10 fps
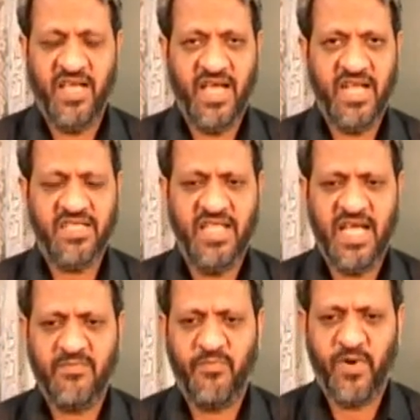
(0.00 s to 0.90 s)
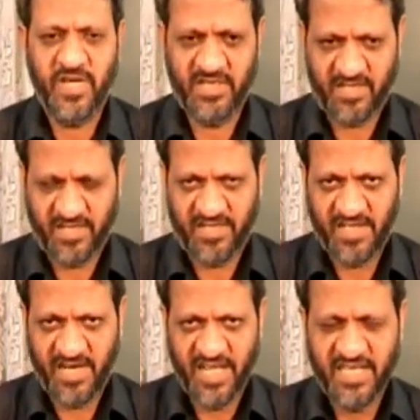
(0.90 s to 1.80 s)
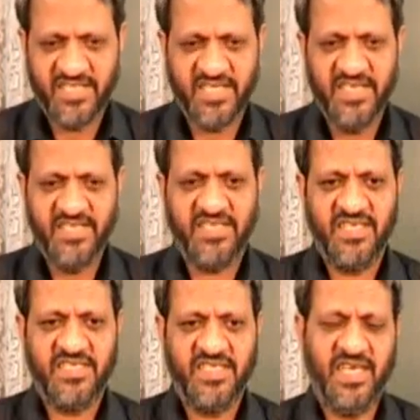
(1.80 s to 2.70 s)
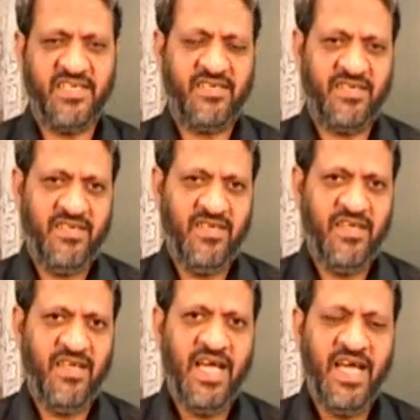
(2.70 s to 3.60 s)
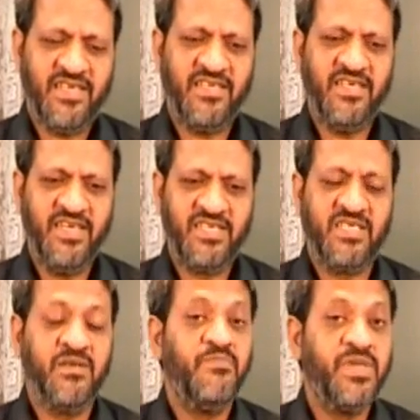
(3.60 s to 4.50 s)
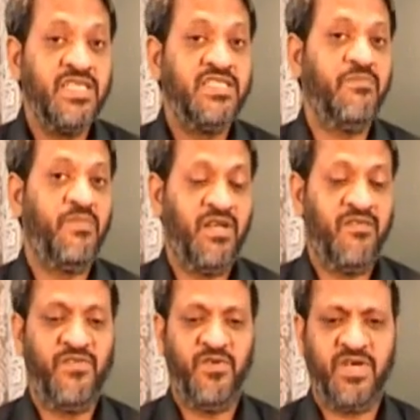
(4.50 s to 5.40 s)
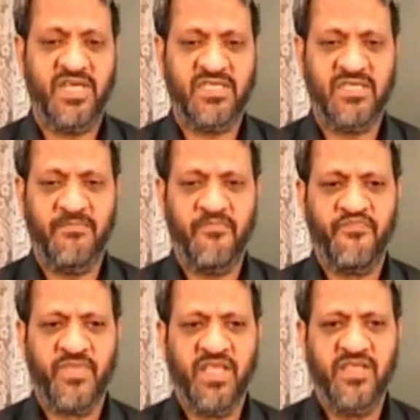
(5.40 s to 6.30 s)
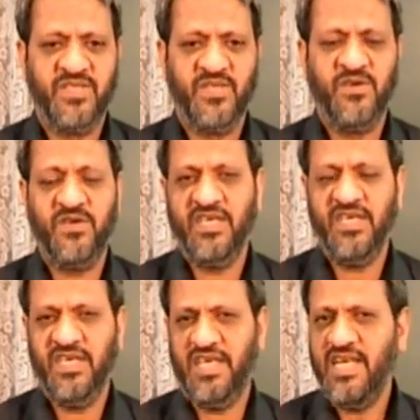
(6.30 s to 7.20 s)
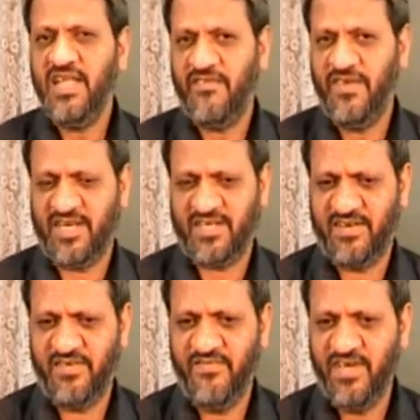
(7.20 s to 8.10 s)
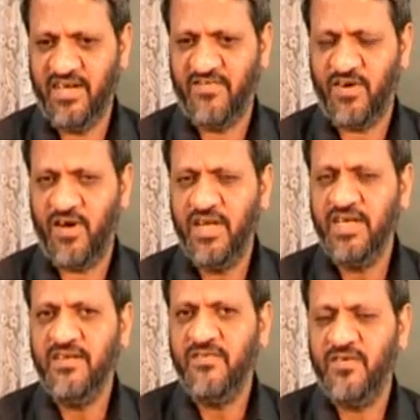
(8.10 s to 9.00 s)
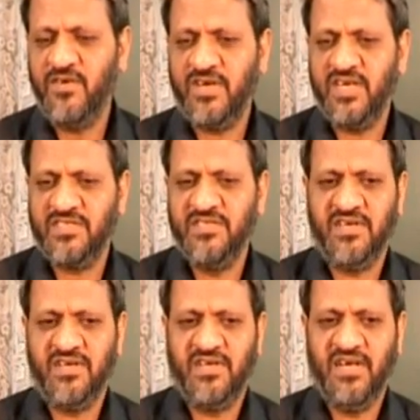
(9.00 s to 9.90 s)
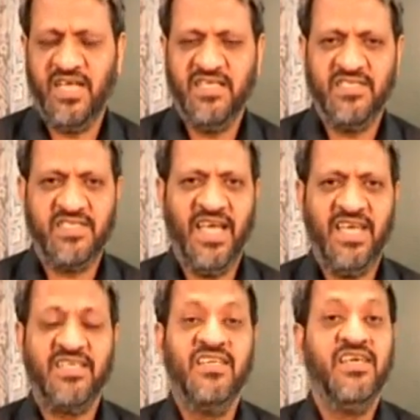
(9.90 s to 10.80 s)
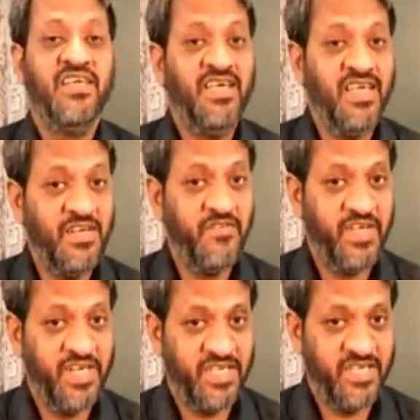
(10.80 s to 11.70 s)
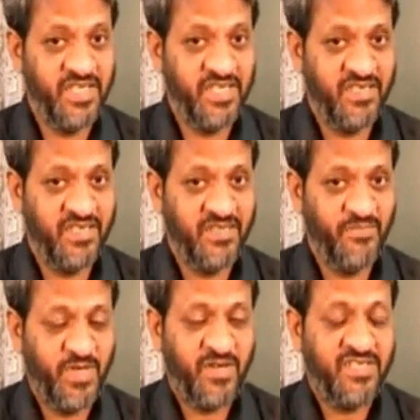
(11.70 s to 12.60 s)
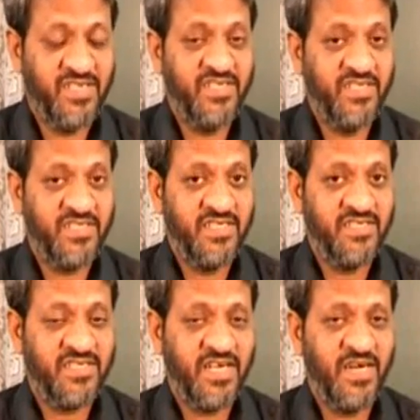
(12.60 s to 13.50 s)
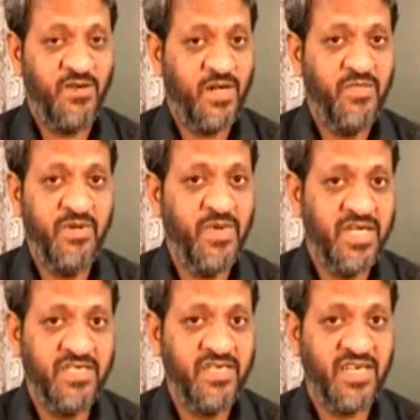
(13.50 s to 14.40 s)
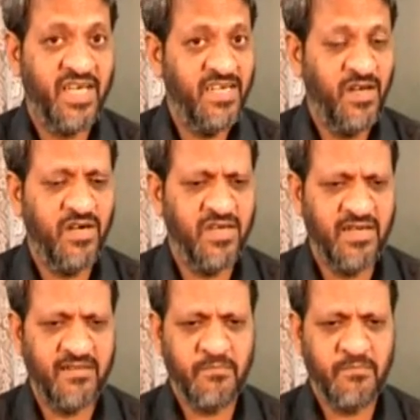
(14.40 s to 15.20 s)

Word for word: At that point, the lens is set at its principal focus. So, in effect, we have already focused the lens at infinity because the distance cannot be measured any longer.